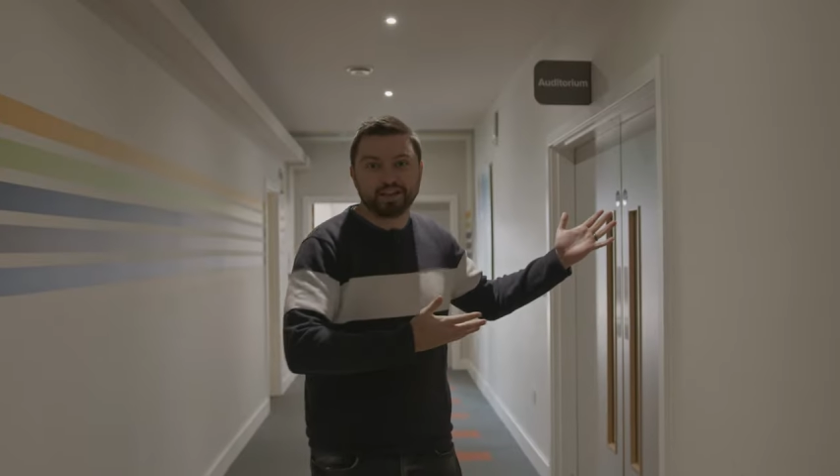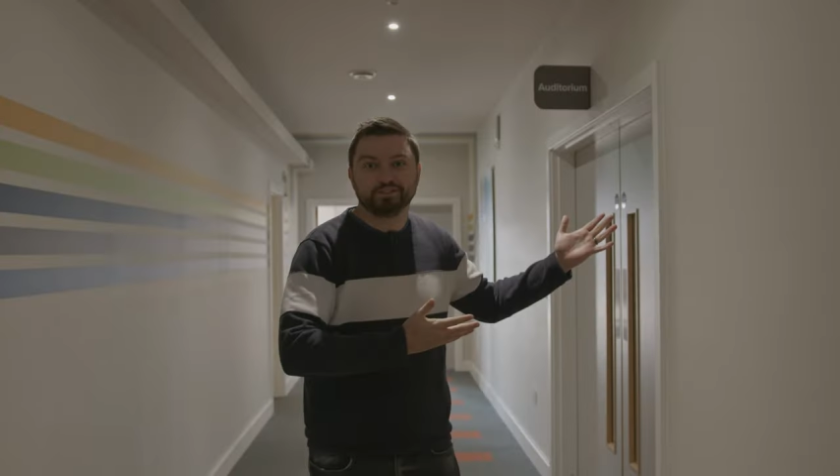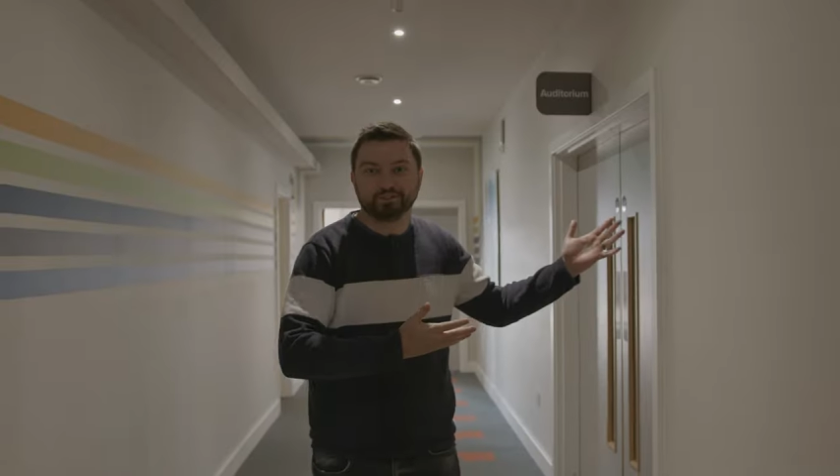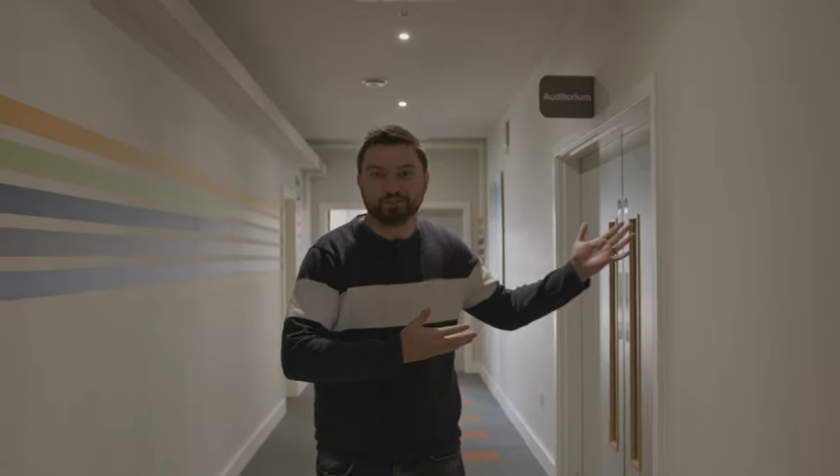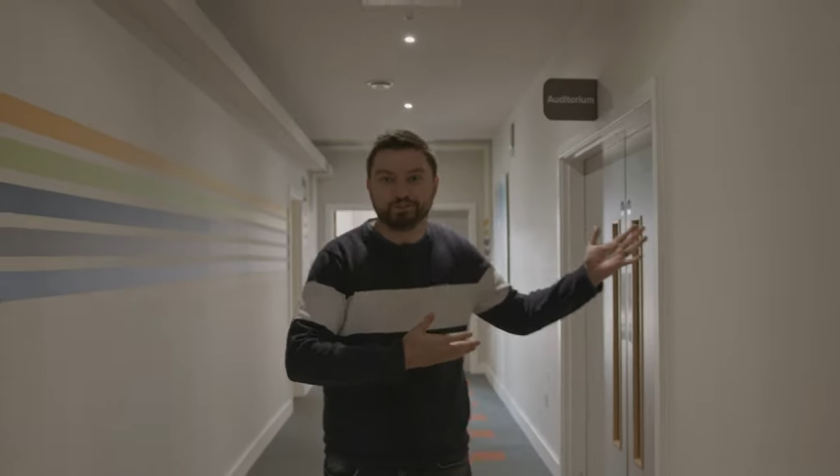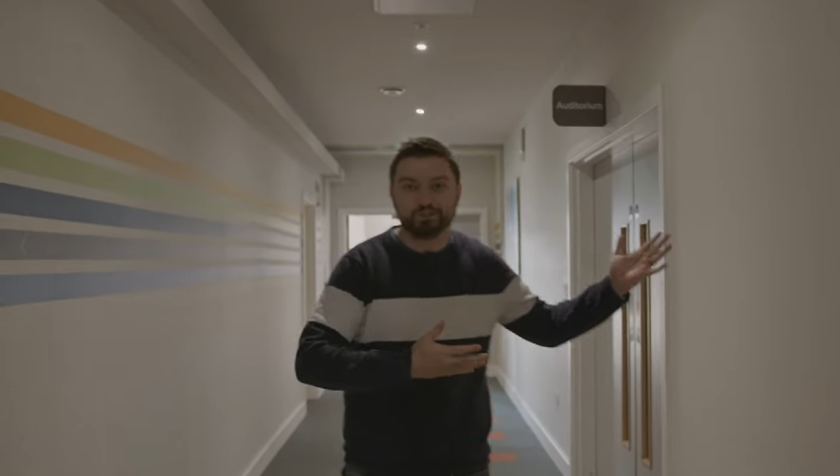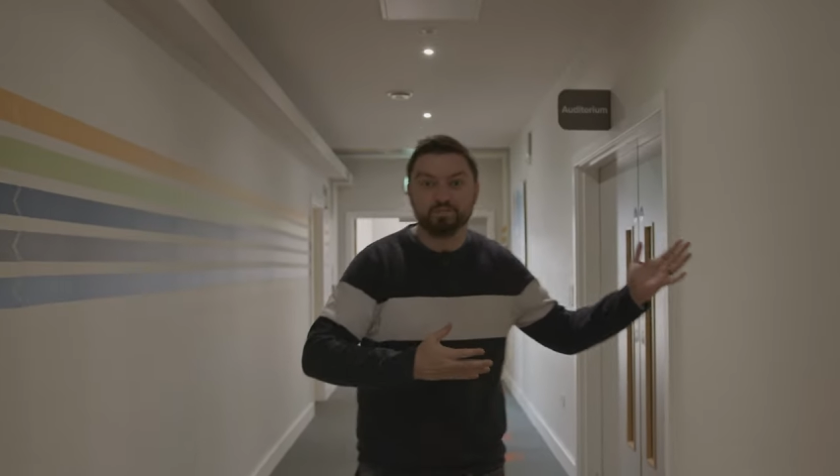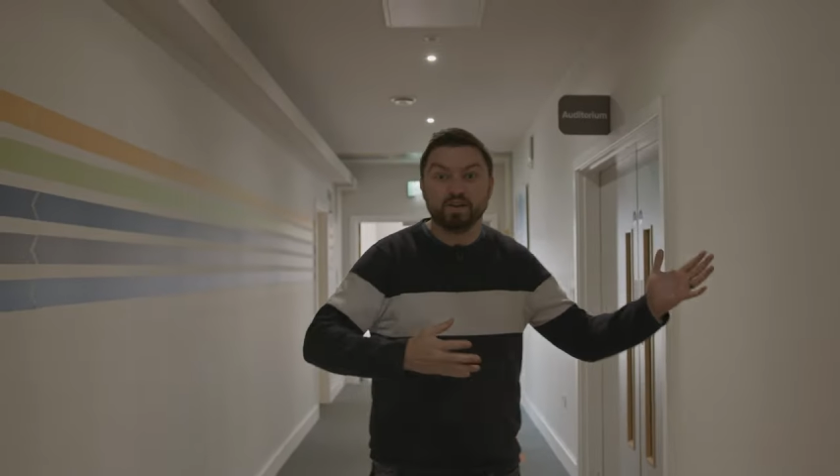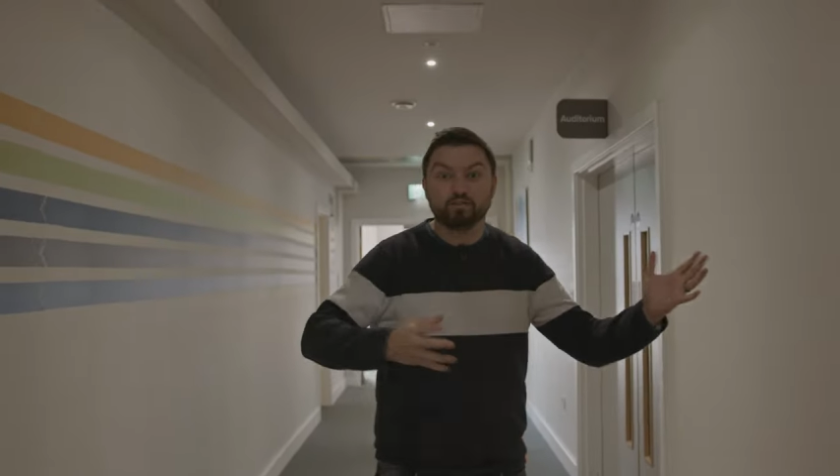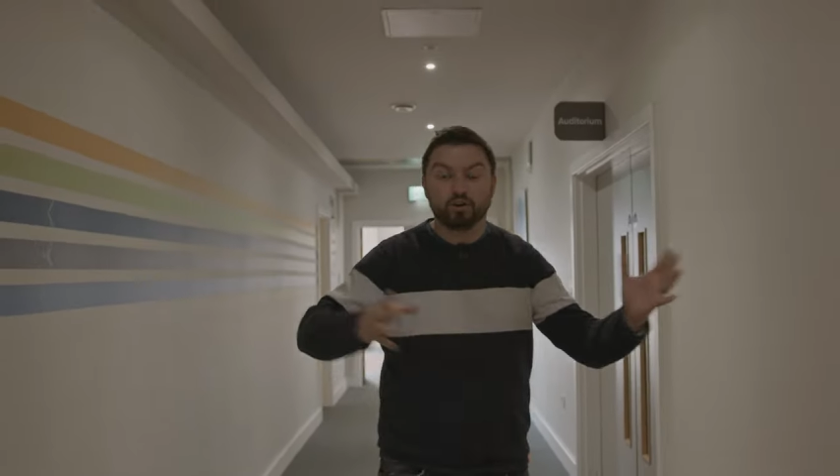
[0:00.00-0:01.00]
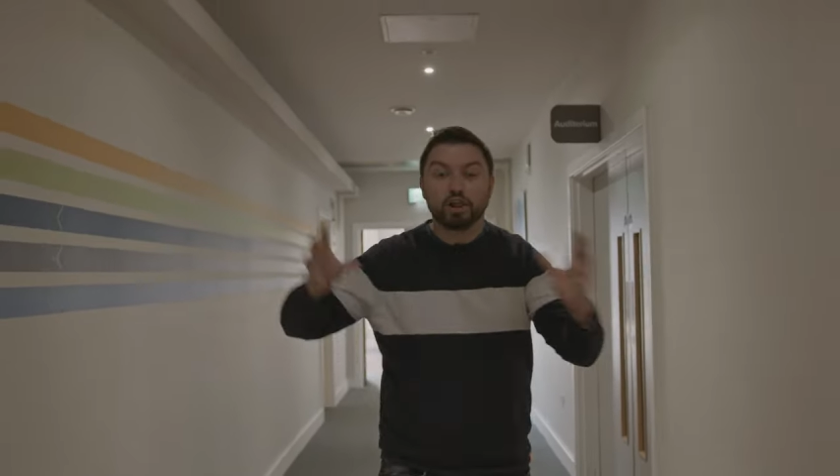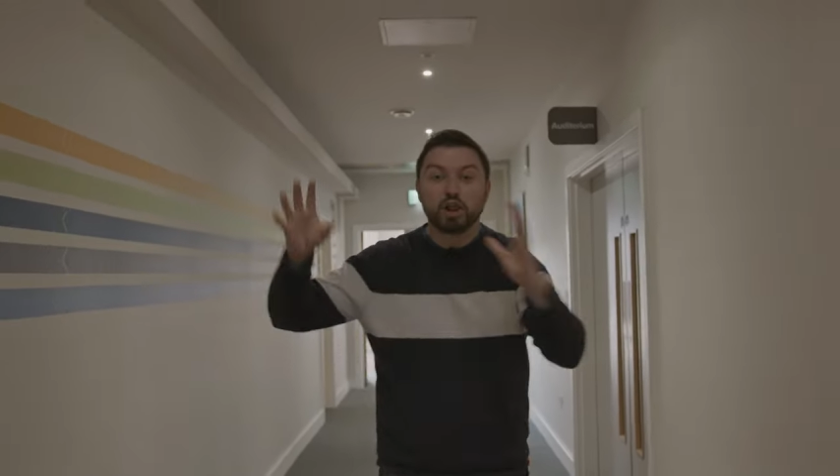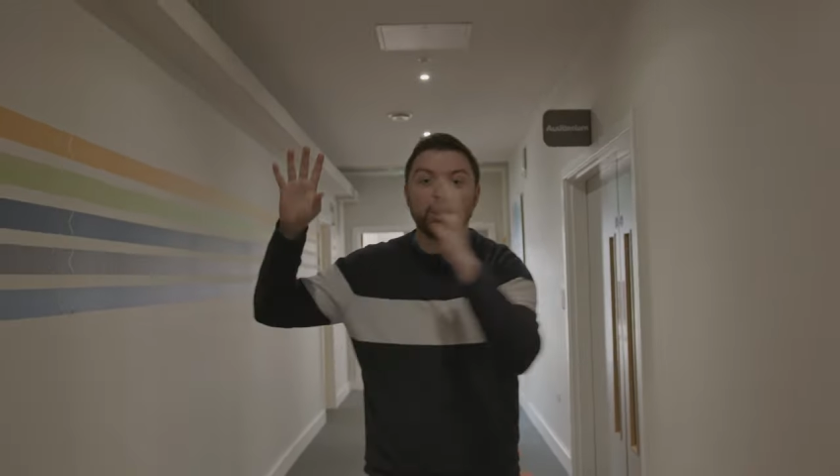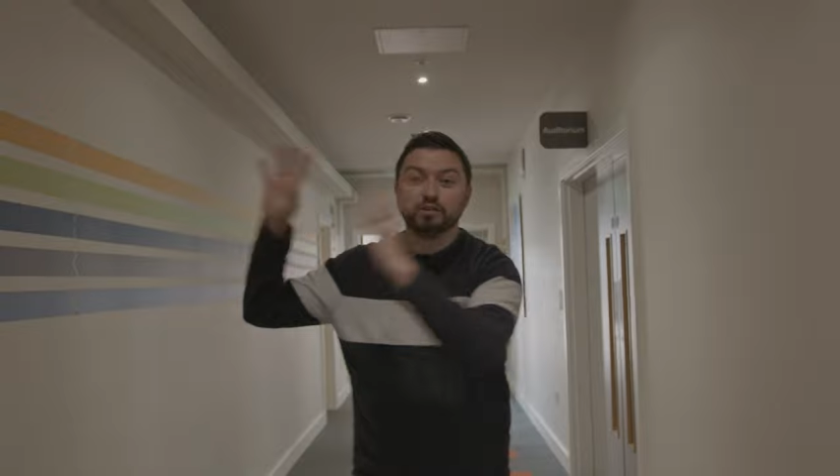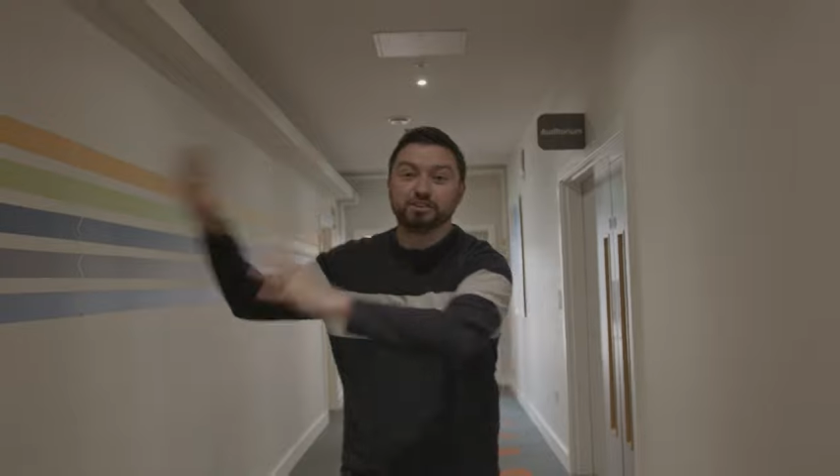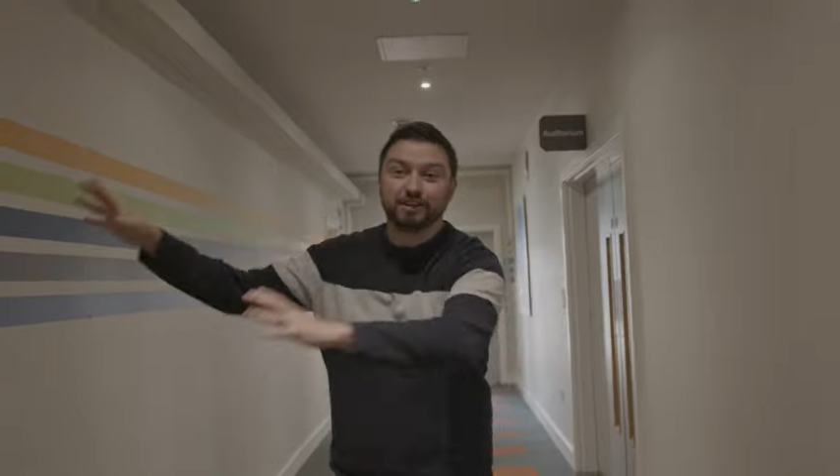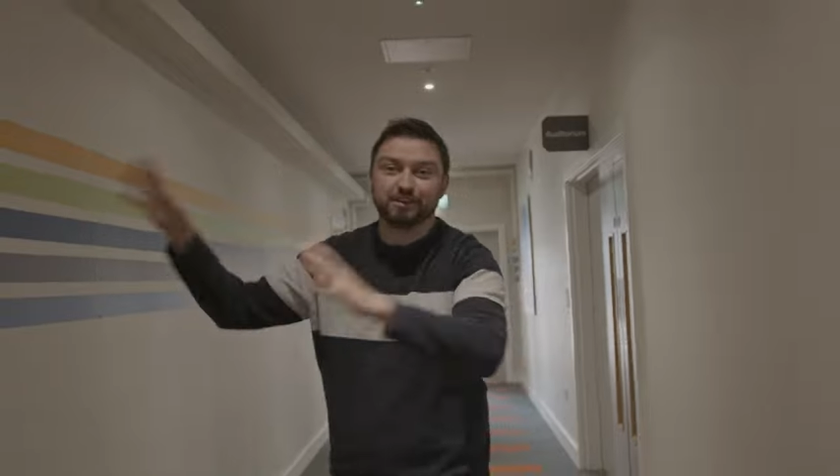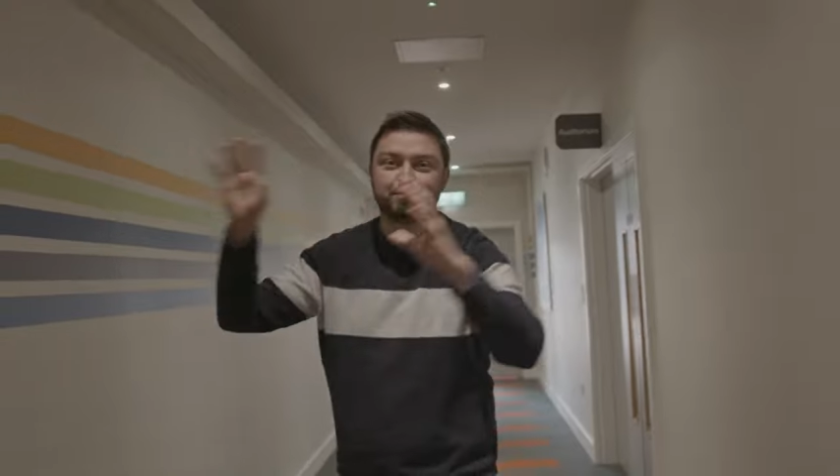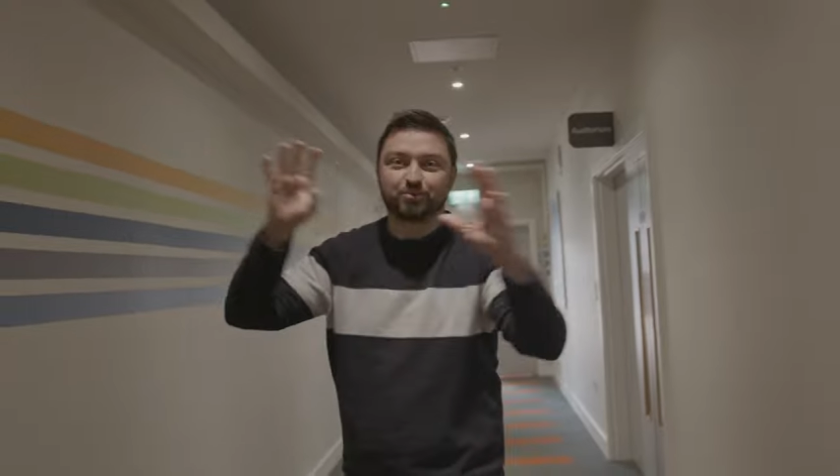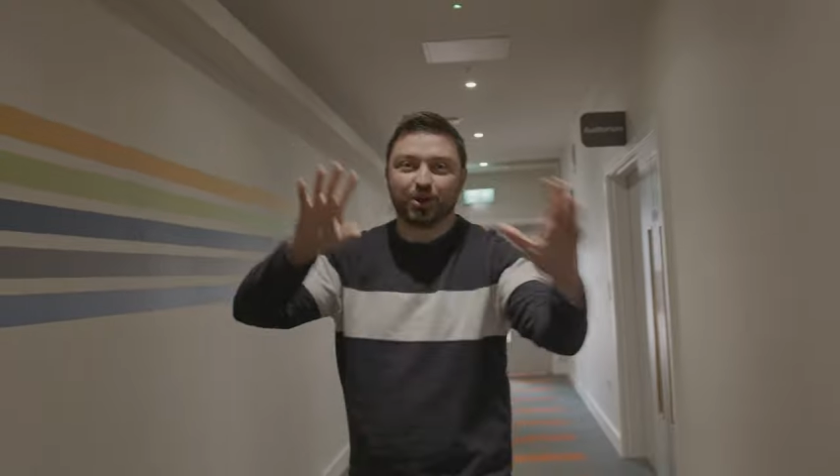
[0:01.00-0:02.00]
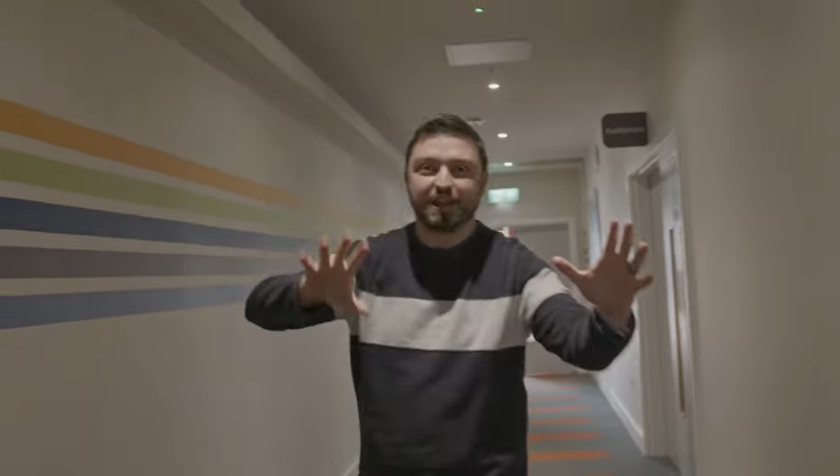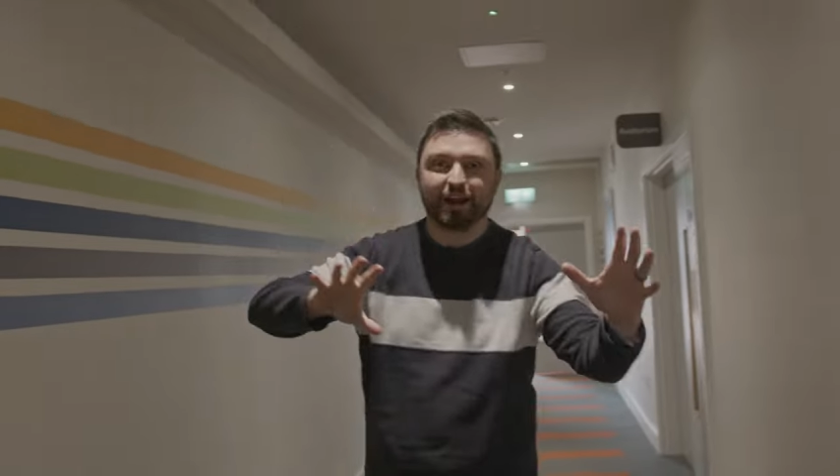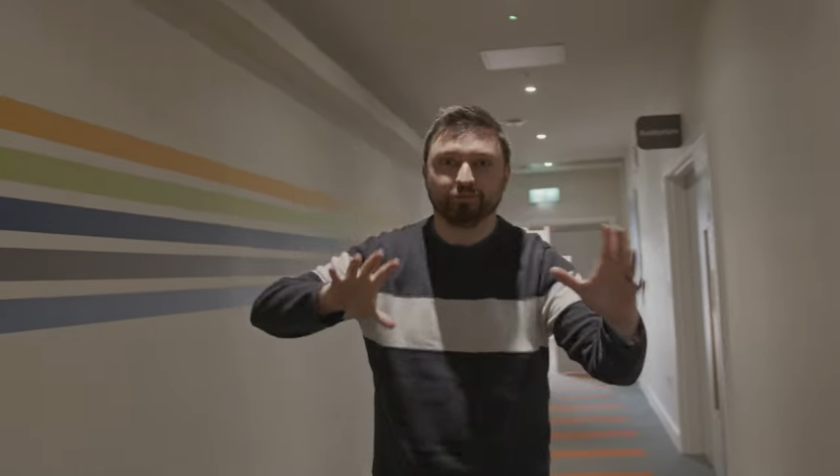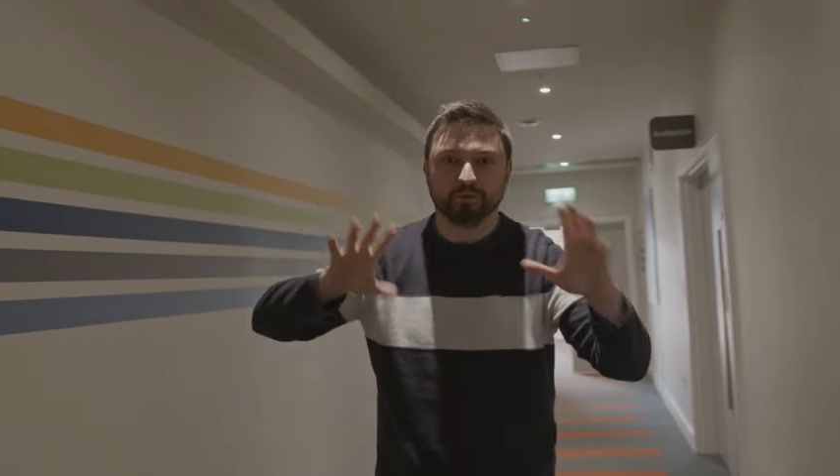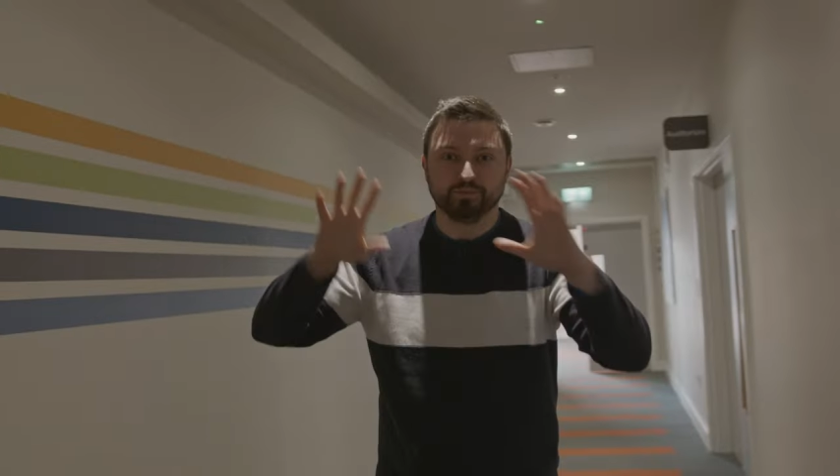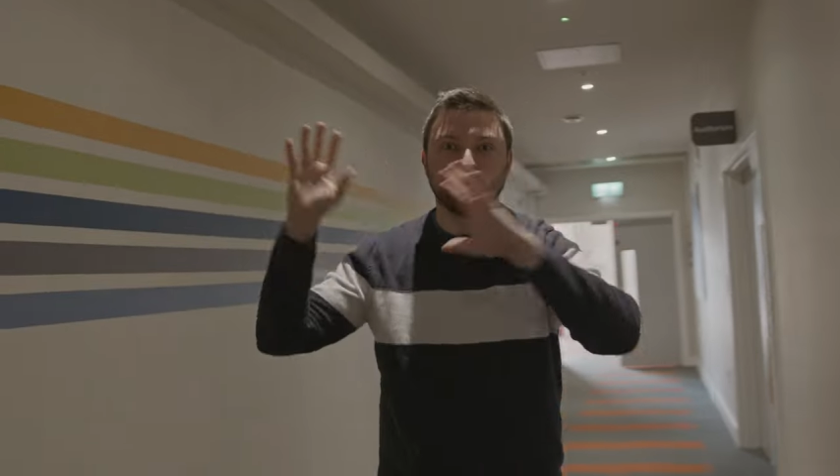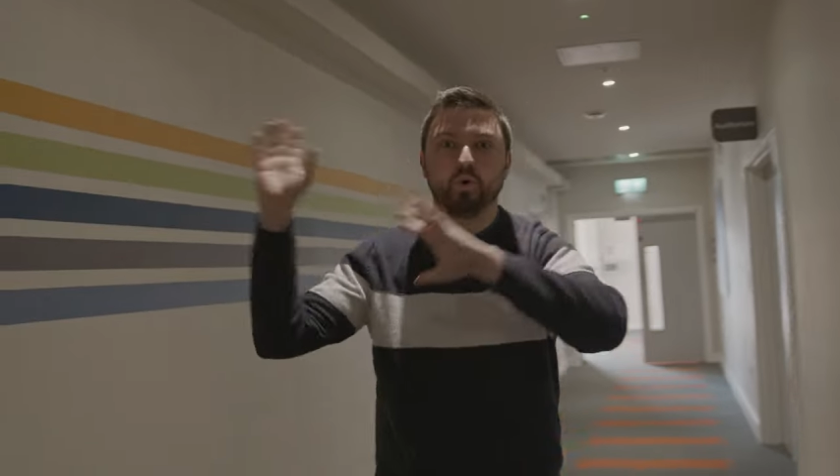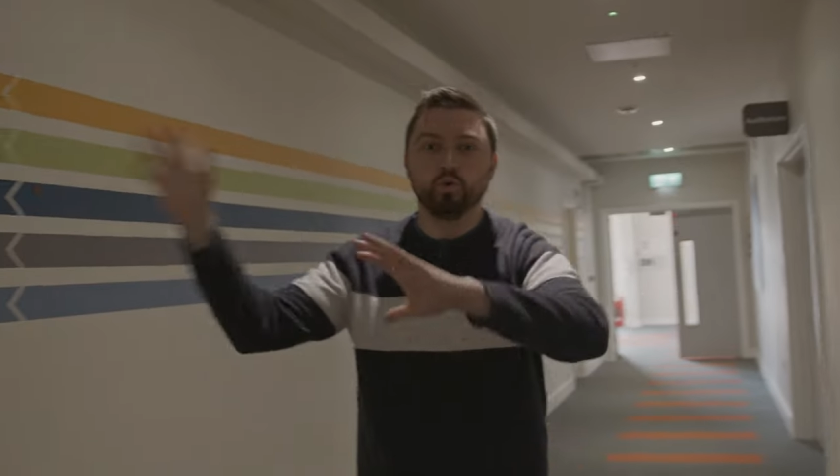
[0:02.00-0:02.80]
kids auditorium, they've got loads and loads of breakout rooms